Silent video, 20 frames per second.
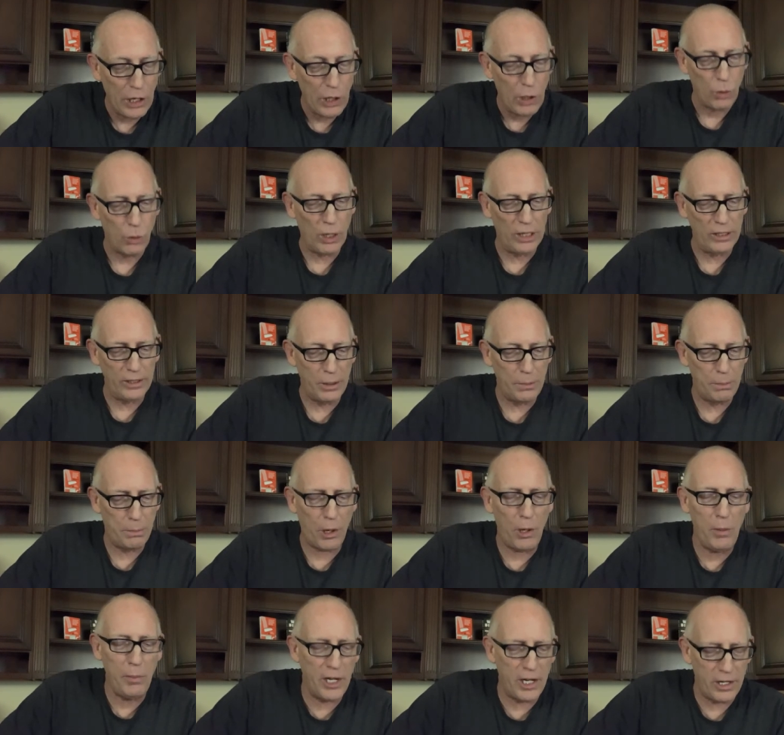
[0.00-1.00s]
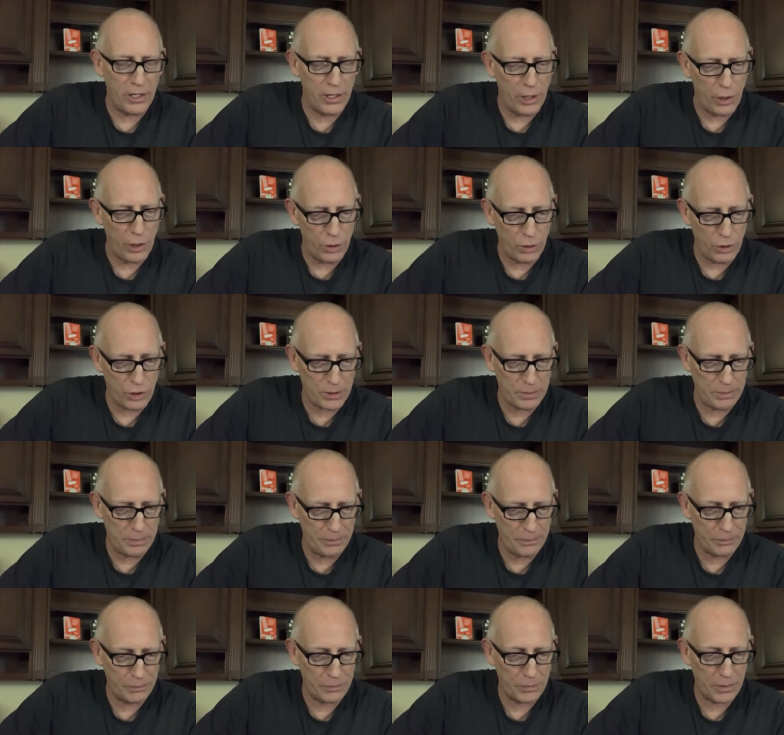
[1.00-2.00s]
Well, in permanent news,
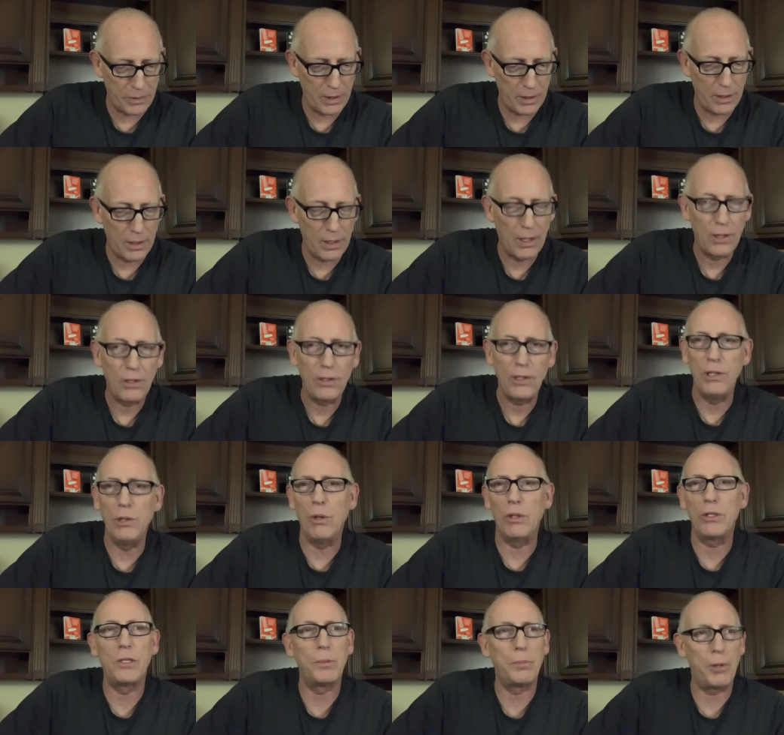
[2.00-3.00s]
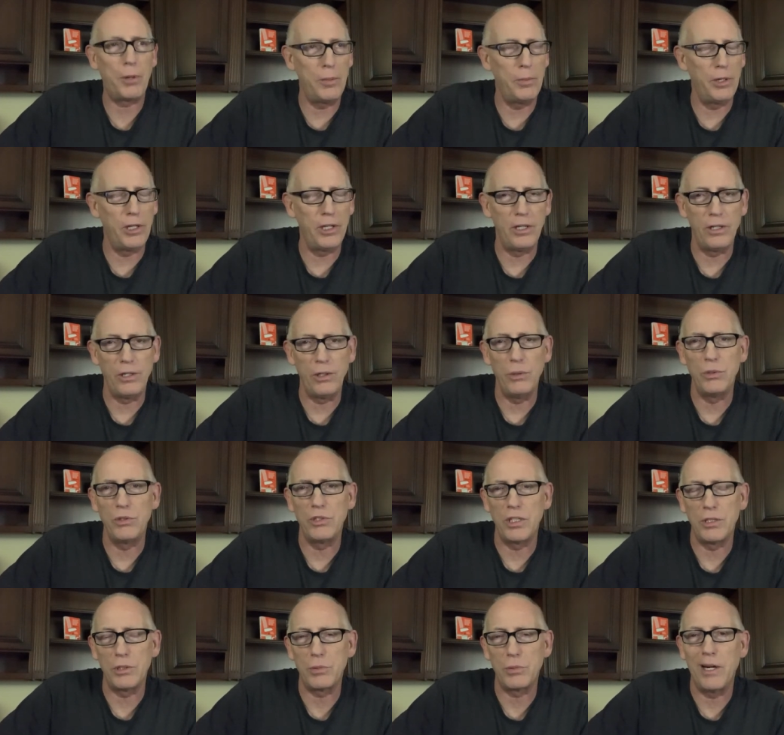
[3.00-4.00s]
you know what the permanent
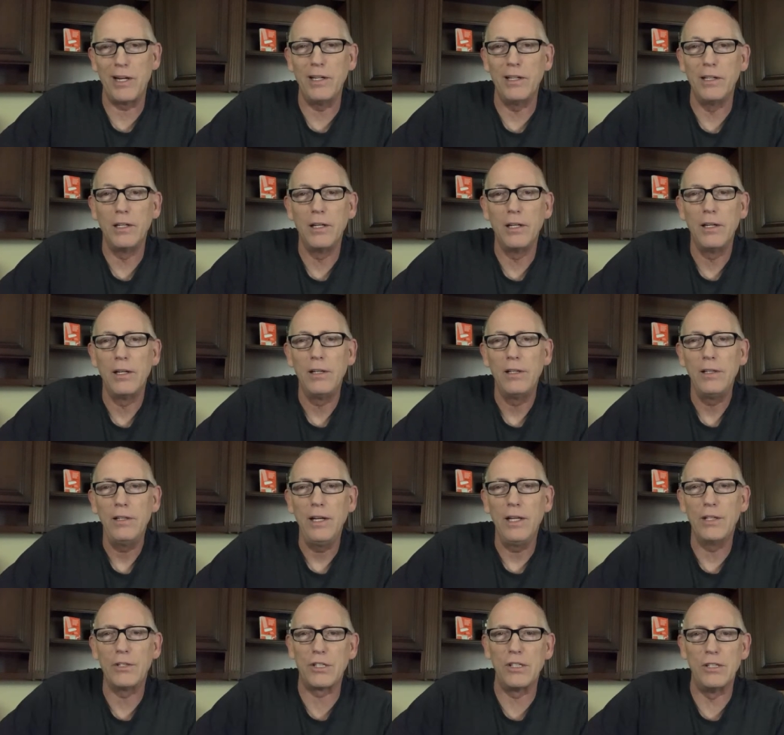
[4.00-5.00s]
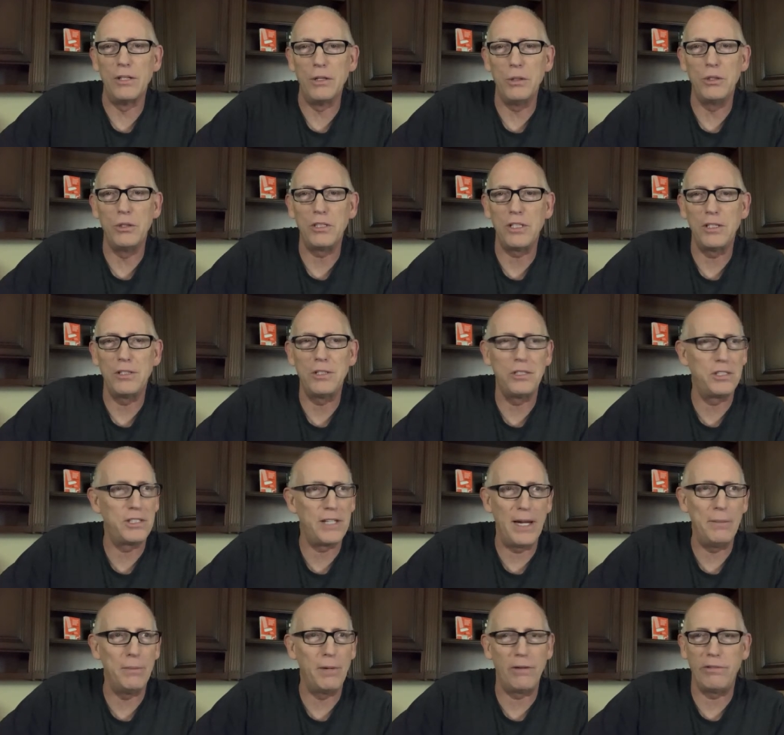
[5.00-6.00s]
news is, right? It's the news that's the
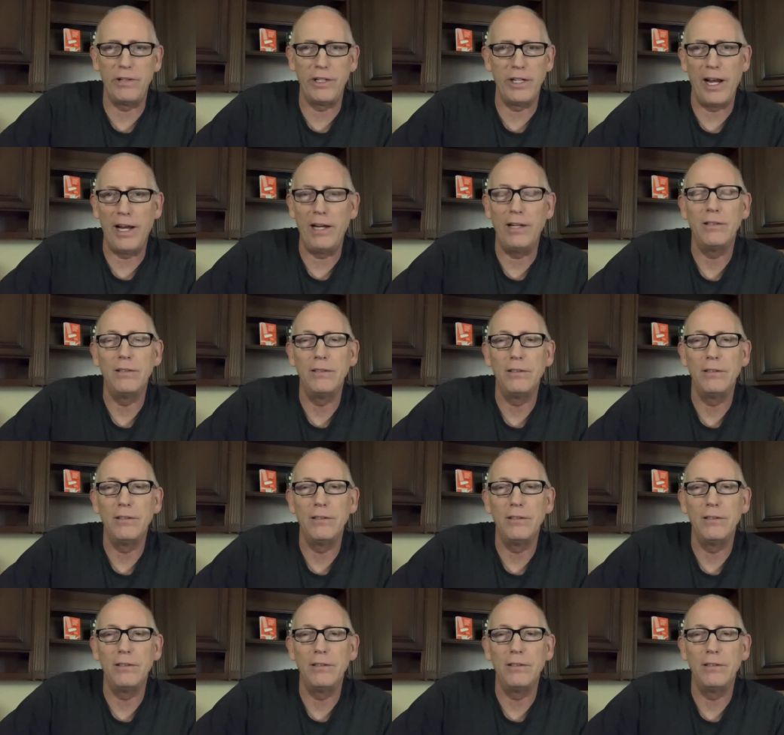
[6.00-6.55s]
same every day.